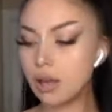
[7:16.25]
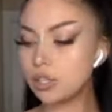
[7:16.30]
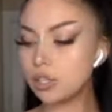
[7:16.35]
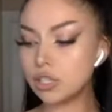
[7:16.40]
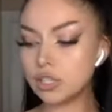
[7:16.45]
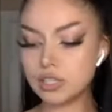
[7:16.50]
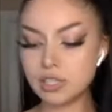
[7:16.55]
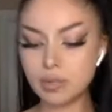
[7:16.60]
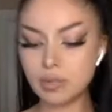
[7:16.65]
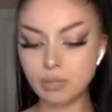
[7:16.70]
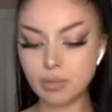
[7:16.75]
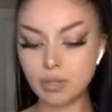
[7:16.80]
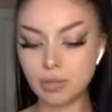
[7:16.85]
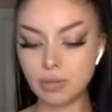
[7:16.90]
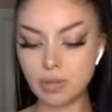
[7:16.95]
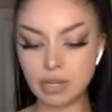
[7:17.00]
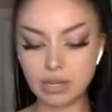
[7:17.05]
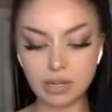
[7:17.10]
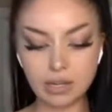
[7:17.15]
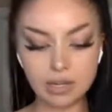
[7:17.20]
just simply
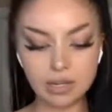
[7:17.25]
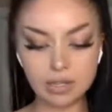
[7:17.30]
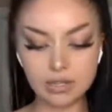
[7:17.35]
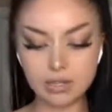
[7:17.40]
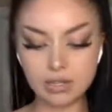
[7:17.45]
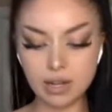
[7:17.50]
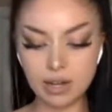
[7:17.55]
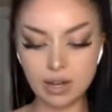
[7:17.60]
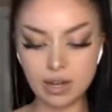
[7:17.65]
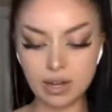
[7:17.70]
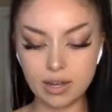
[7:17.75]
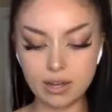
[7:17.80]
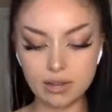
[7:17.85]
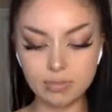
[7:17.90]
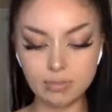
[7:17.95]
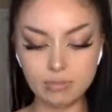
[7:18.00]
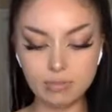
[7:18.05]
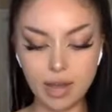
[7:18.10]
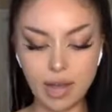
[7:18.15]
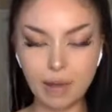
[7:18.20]
because
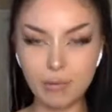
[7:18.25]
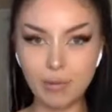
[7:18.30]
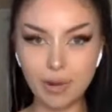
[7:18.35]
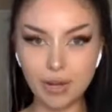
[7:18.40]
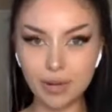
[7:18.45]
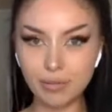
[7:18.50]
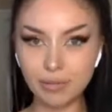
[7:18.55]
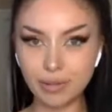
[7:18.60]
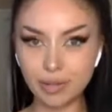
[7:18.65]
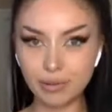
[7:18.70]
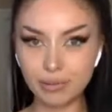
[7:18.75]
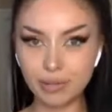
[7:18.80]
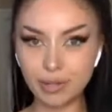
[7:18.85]
I want it really,